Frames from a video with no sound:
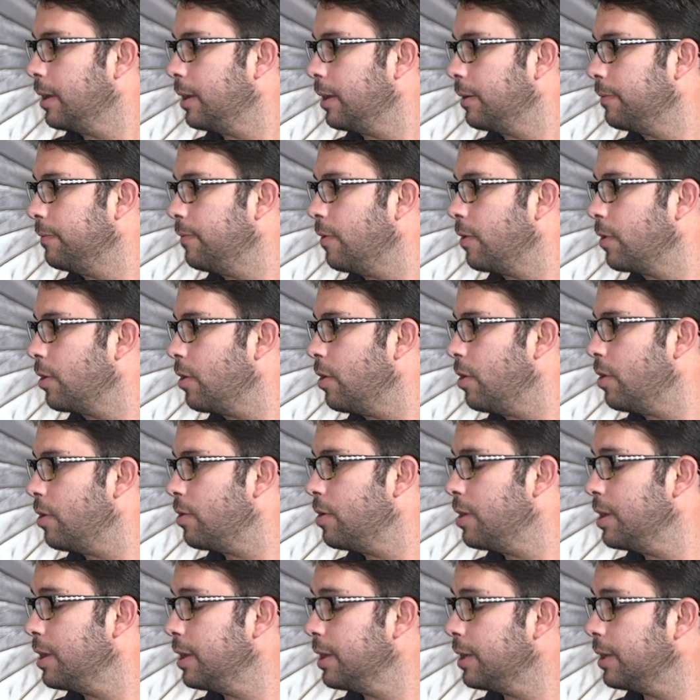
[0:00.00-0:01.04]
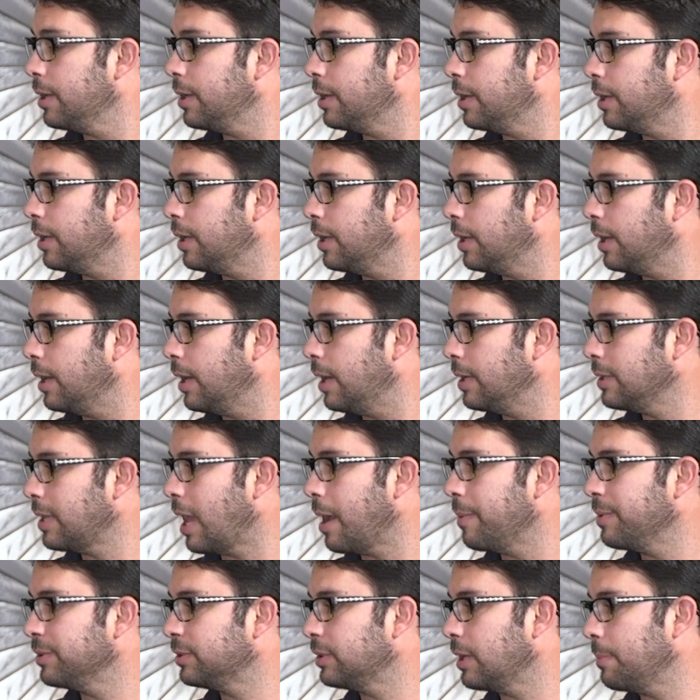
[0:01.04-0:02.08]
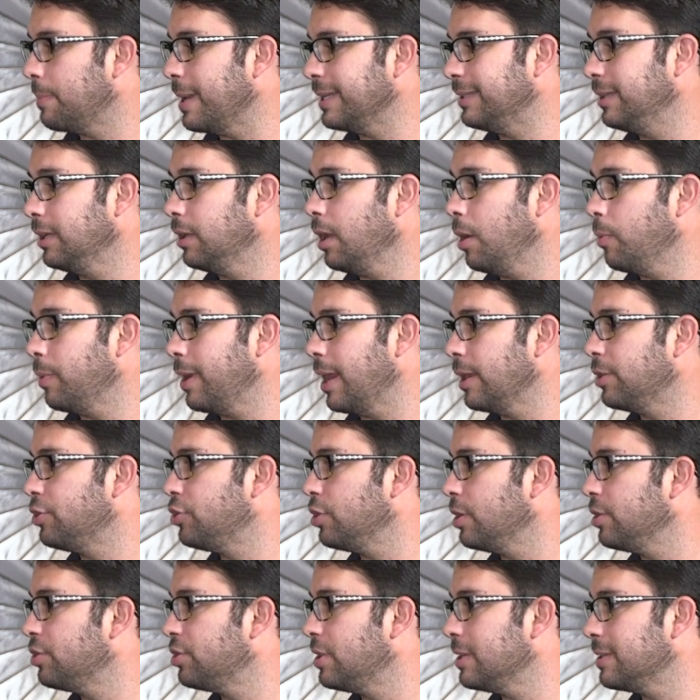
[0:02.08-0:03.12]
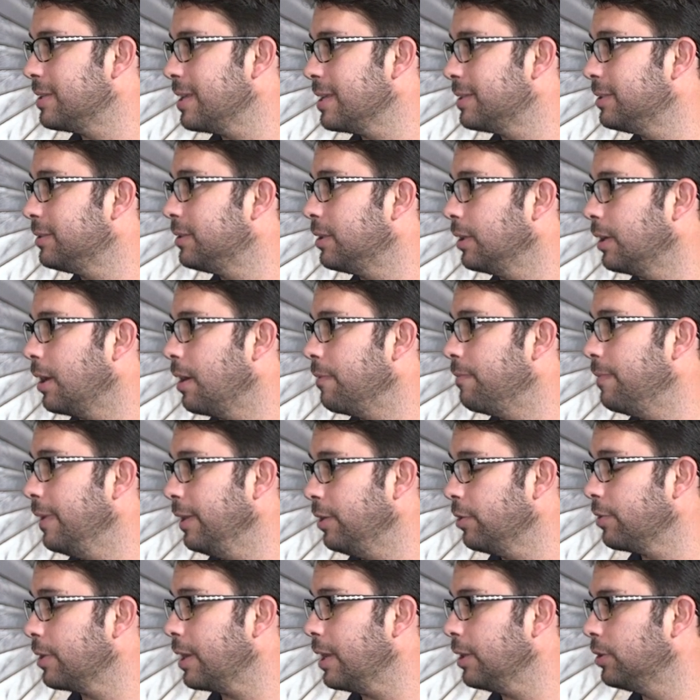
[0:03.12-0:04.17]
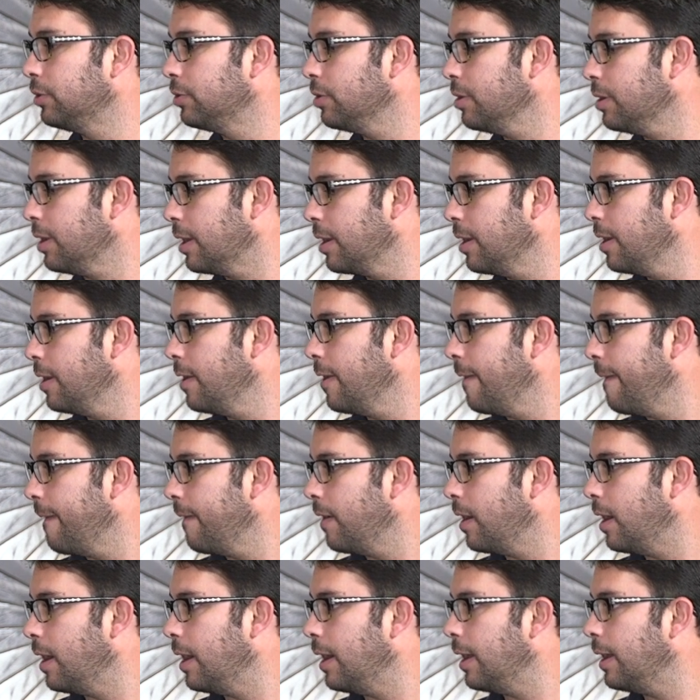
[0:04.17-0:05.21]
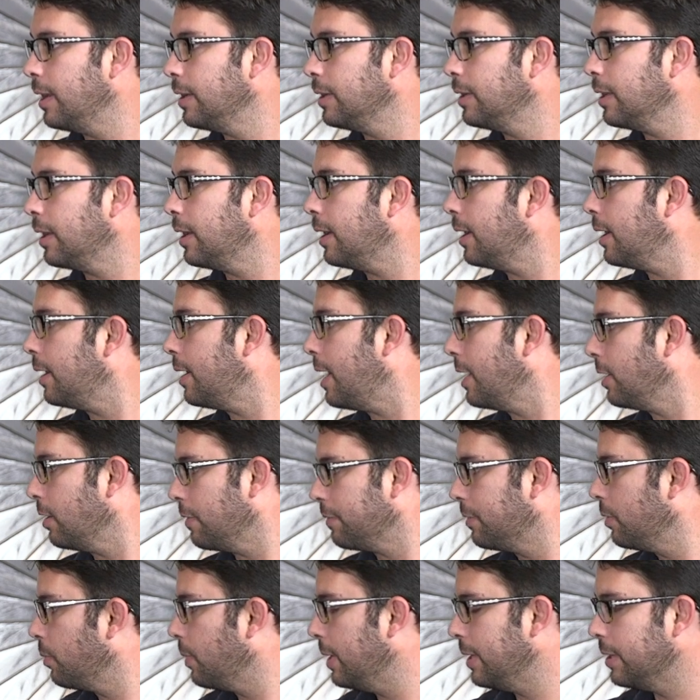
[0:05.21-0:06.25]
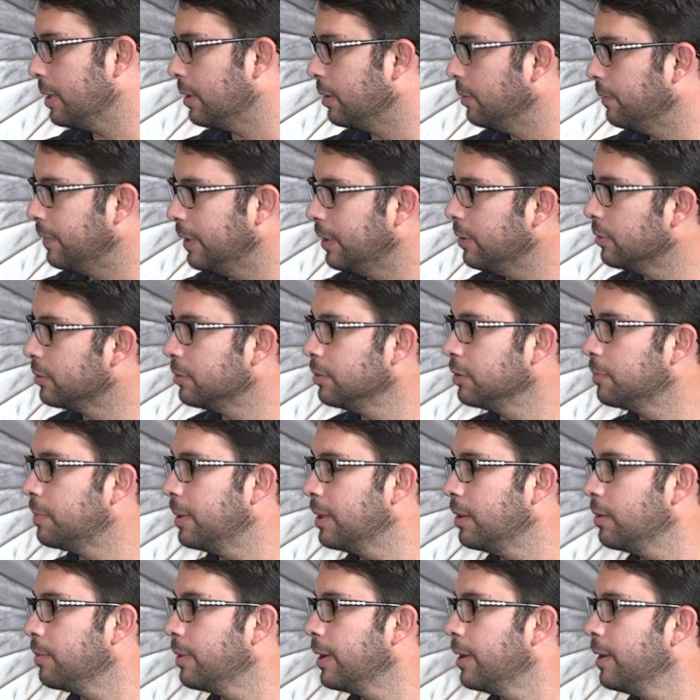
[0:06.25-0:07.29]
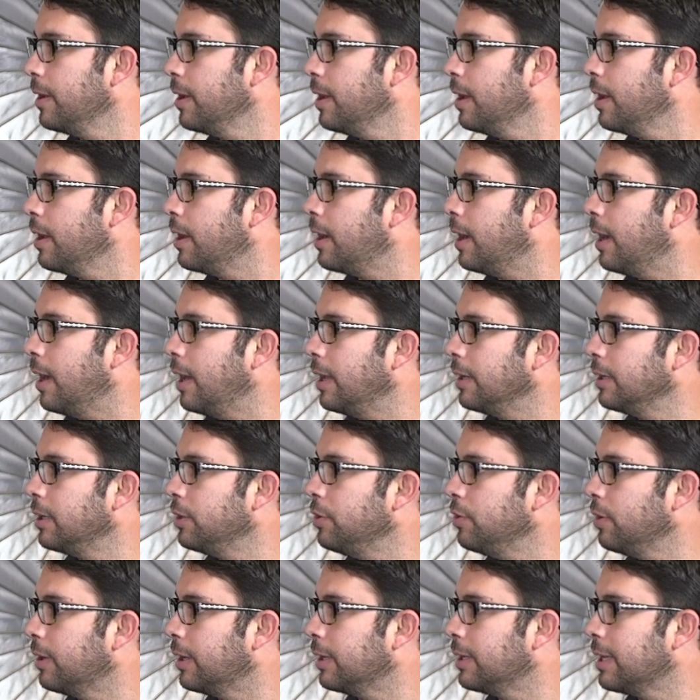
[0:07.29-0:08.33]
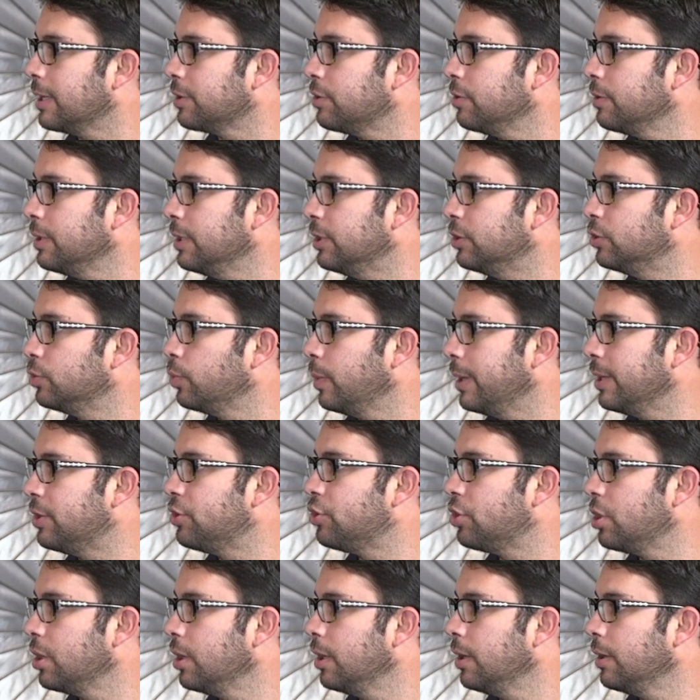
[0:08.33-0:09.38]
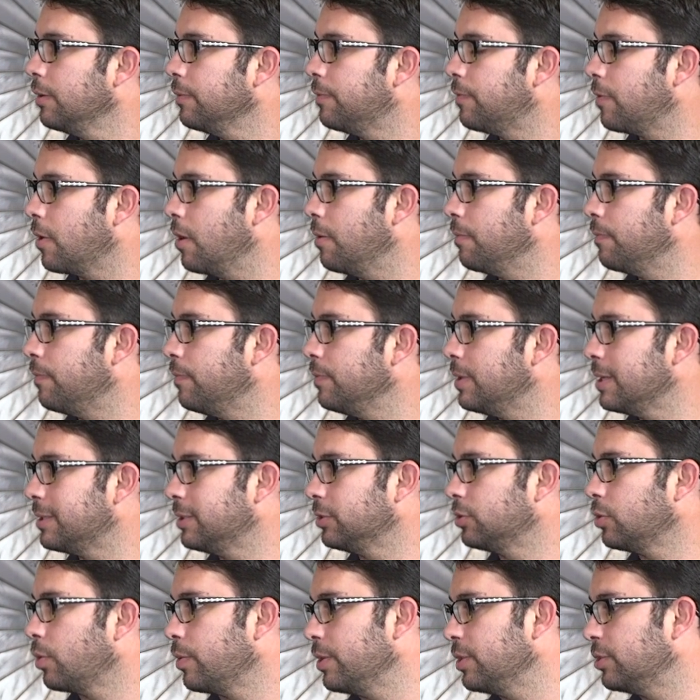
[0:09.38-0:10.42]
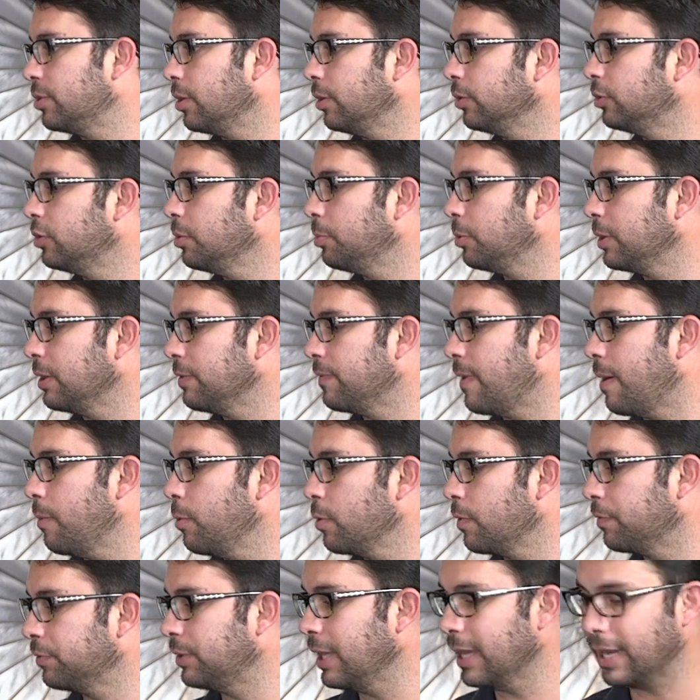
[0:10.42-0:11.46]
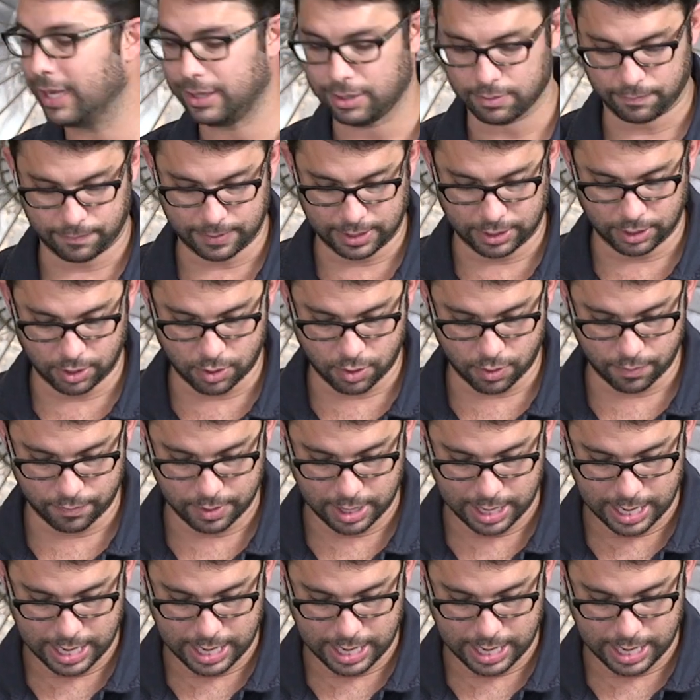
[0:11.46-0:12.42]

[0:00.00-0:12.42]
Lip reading: photo. That was basically when I changed this. This is a video that I took, and I love the way that videos look, by the way. And you can actually switch from, this is horizontal, but if I would have taken the video,